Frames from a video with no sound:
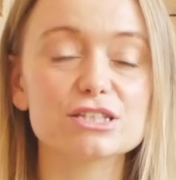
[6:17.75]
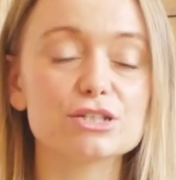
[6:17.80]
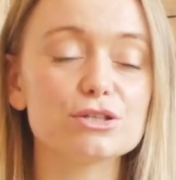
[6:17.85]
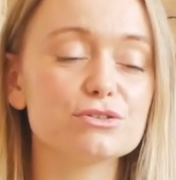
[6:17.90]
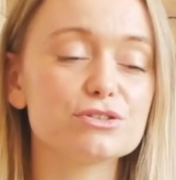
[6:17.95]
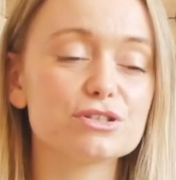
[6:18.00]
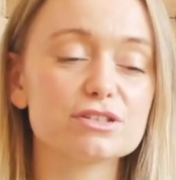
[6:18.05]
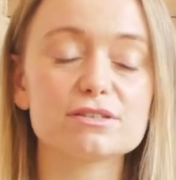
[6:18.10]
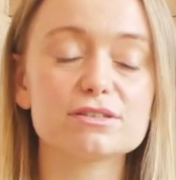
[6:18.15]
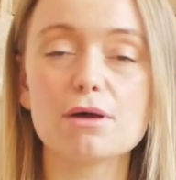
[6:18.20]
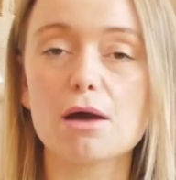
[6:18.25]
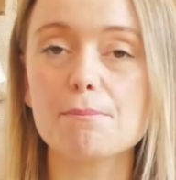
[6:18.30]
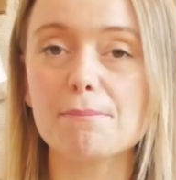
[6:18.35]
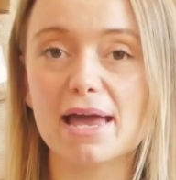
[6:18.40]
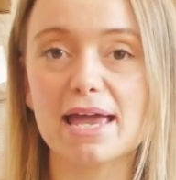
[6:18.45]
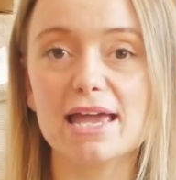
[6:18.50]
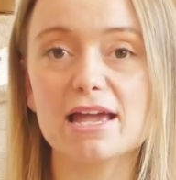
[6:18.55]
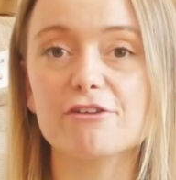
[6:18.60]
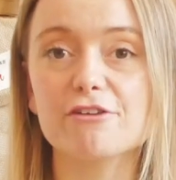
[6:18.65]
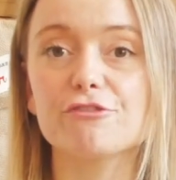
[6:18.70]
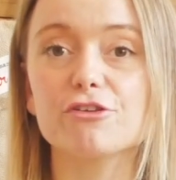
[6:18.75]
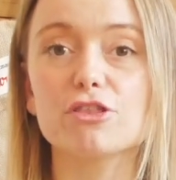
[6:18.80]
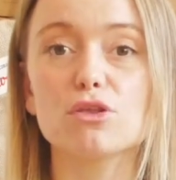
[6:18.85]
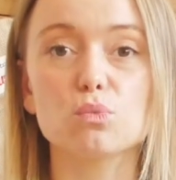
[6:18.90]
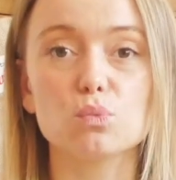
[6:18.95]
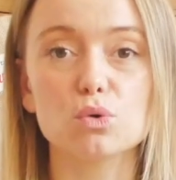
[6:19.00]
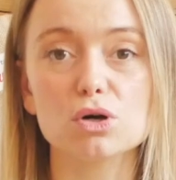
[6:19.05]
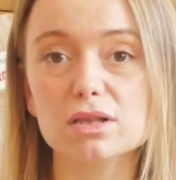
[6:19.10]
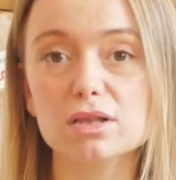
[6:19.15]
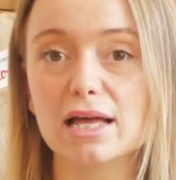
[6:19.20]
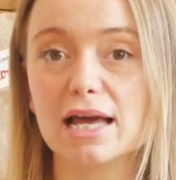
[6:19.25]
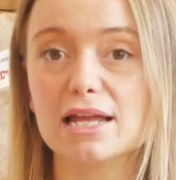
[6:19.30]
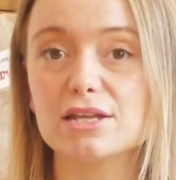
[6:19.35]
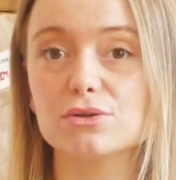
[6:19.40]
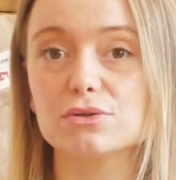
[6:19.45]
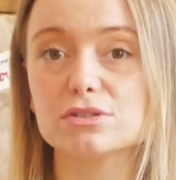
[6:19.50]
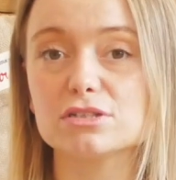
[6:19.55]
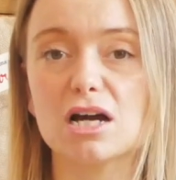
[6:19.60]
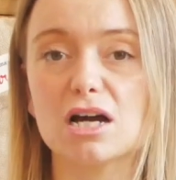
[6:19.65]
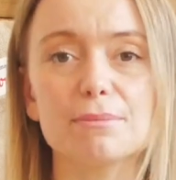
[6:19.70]
You just are paying for the wool and
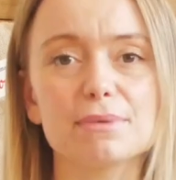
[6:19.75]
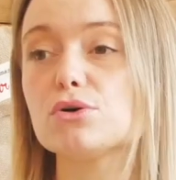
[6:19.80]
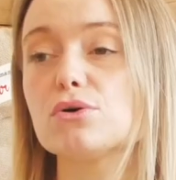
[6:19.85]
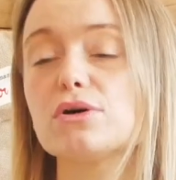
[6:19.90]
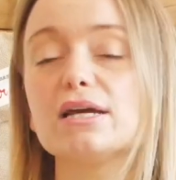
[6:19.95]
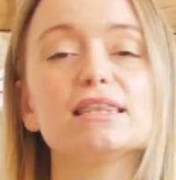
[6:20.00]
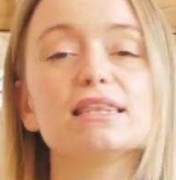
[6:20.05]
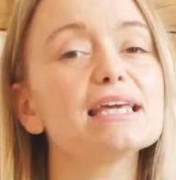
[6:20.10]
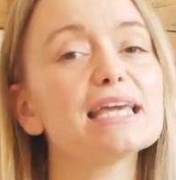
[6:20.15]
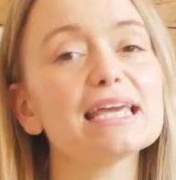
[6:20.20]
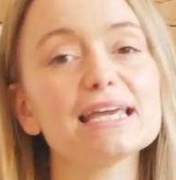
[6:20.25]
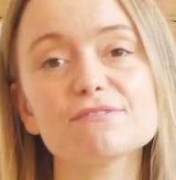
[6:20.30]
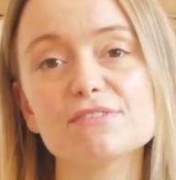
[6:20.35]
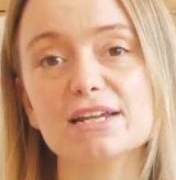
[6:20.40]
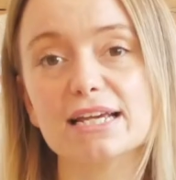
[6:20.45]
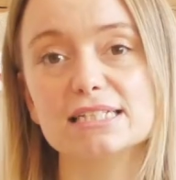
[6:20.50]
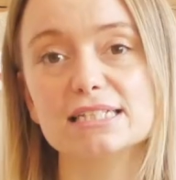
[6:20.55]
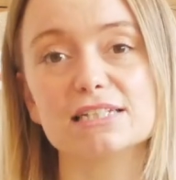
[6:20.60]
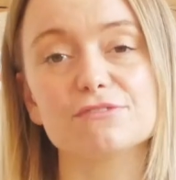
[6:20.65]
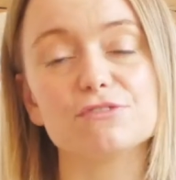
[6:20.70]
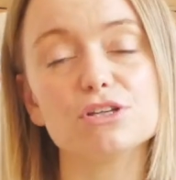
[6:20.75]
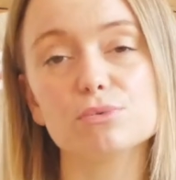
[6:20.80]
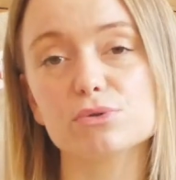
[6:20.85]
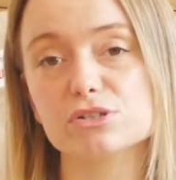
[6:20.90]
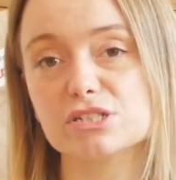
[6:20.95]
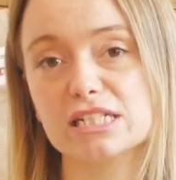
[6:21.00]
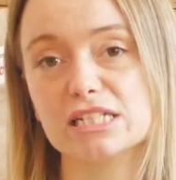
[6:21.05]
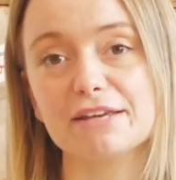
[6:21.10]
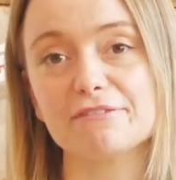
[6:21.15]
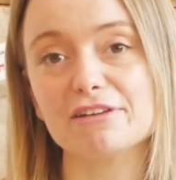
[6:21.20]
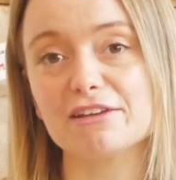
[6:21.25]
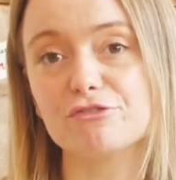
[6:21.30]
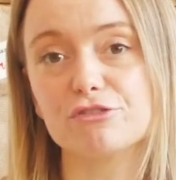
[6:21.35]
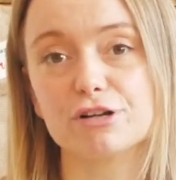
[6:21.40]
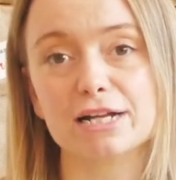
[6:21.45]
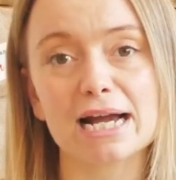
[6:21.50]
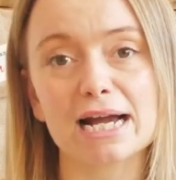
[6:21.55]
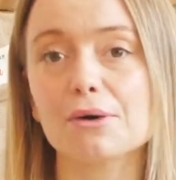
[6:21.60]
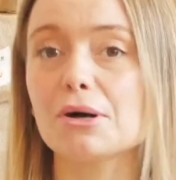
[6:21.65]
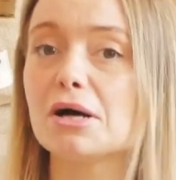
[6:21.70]
your time. And you're in the evenings, if you watch TV for
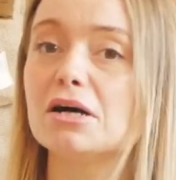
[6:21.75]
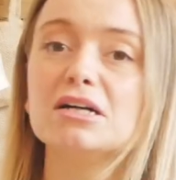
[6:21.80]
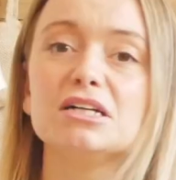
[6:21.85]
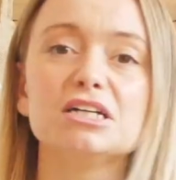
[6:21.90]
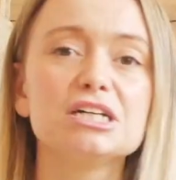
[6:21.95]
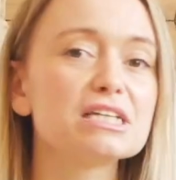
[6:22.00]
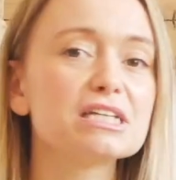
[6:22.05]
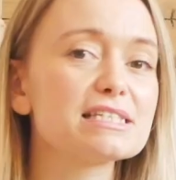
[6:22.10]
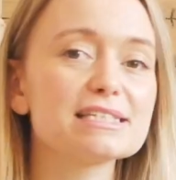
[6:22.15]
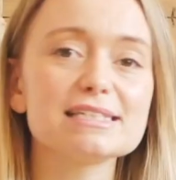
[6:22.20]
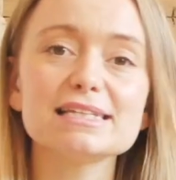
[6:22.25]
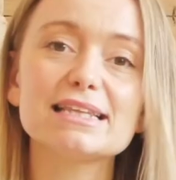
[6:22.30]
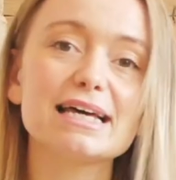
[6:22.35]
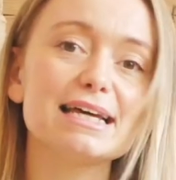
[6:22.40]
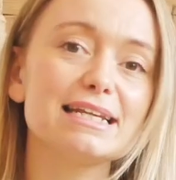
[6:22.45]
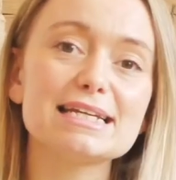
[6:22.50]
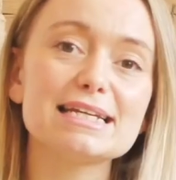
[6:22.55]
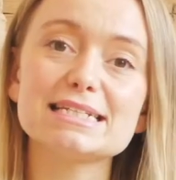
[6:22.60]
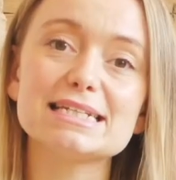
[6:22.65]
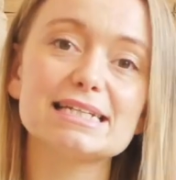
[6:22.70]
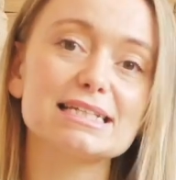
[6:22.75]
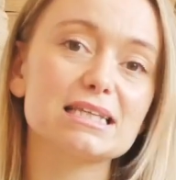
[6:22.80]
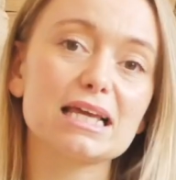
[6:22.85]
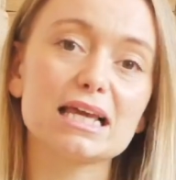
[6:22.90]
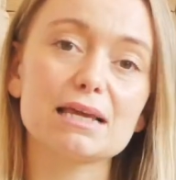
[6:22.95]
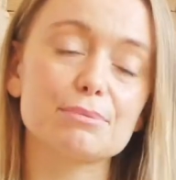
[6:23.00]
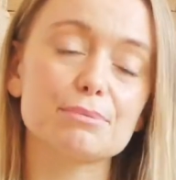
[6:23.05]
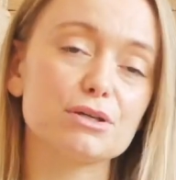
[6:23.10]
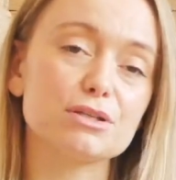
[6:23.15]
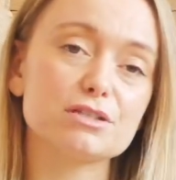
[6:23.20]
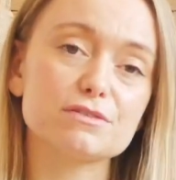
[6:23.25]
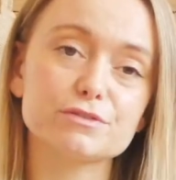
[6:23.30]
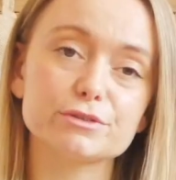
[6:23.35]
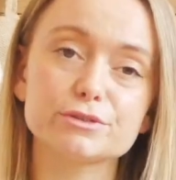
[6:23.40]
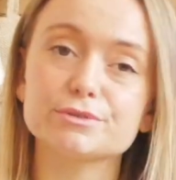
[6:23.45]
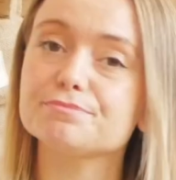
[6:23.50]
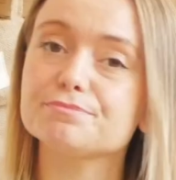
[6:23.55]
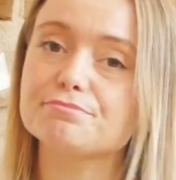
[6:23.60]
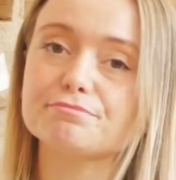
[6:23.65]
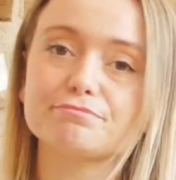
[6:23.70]
an hour, sit there knitting something
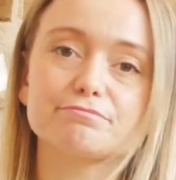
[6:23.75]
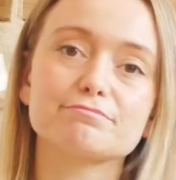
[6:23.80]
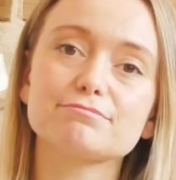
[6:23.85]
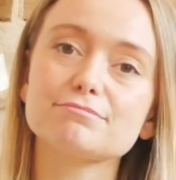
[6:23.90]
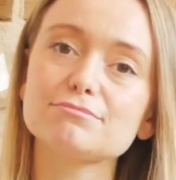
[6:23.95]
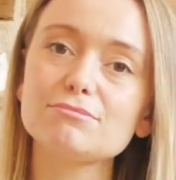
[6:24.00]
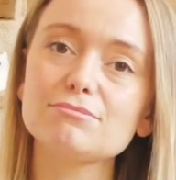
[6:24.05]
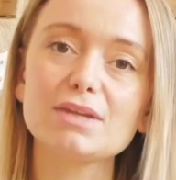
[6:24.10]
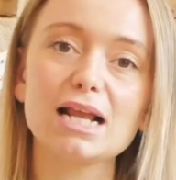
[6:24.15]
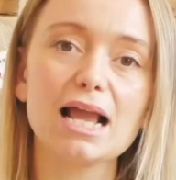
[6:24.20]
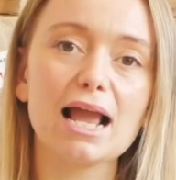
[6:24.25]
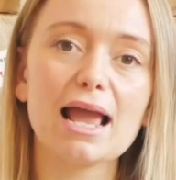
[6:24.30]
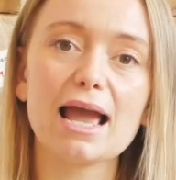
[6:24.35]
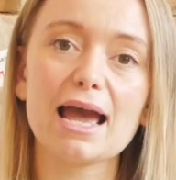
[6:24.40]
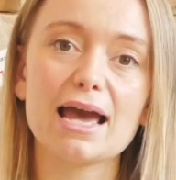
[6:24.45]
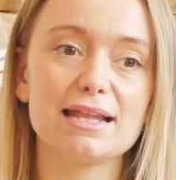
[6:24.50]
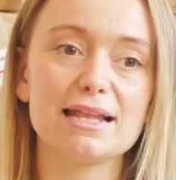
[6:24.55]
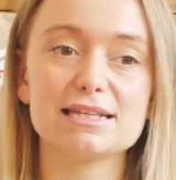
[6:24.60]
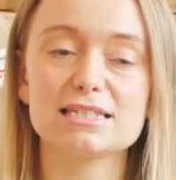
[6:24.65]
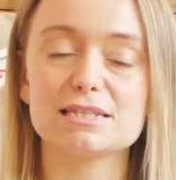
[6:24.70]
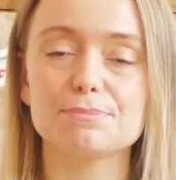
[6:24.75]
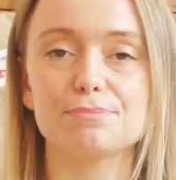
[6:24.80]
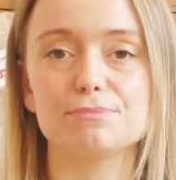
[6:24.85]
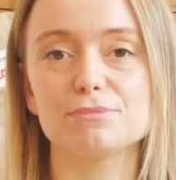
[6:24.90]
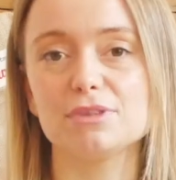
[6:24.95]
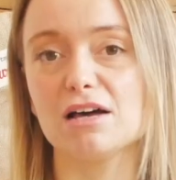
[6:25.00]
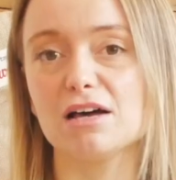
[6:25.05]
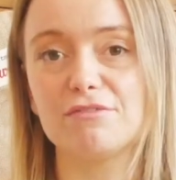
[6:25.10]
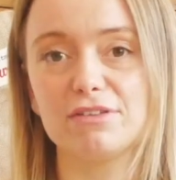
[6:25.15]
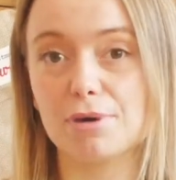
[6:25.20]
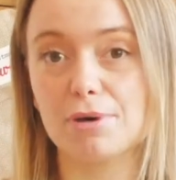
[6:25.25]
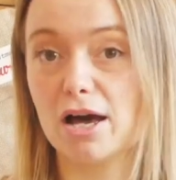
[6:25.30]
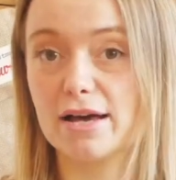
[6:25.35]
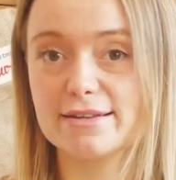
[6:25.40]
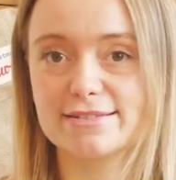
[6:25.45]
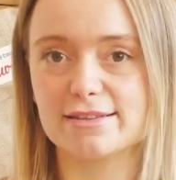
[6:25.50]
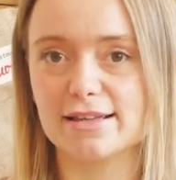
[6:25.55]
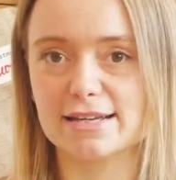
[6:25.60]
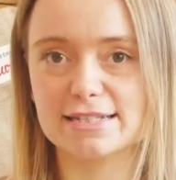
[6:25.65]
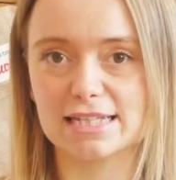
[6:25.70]
beautiful, and it's a lovely
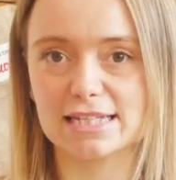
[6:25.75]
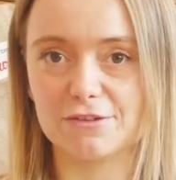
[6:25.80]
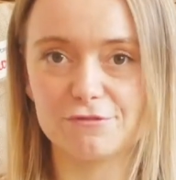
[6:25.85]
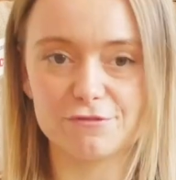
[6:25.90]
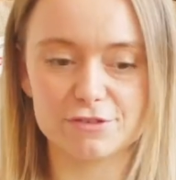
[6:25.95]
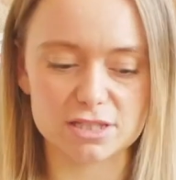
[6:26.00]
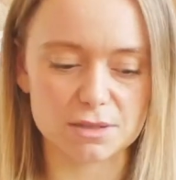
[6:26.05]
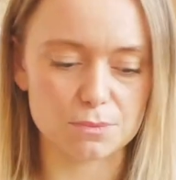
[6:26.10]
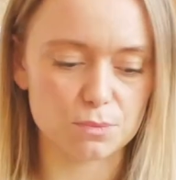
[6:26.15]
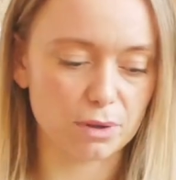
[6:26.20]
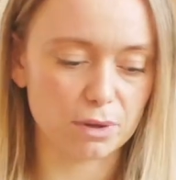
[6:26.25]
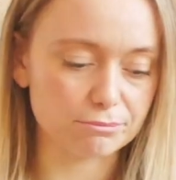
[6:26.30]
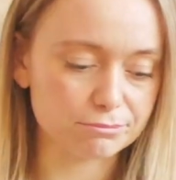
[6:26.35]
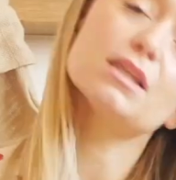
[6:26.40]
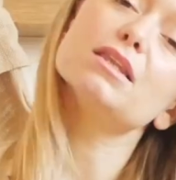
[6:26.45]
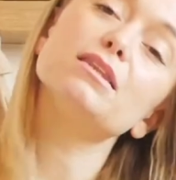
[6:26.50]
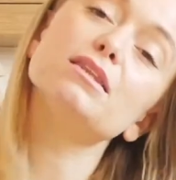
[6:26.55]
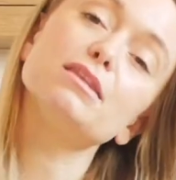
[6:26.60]
personalised gift for someone.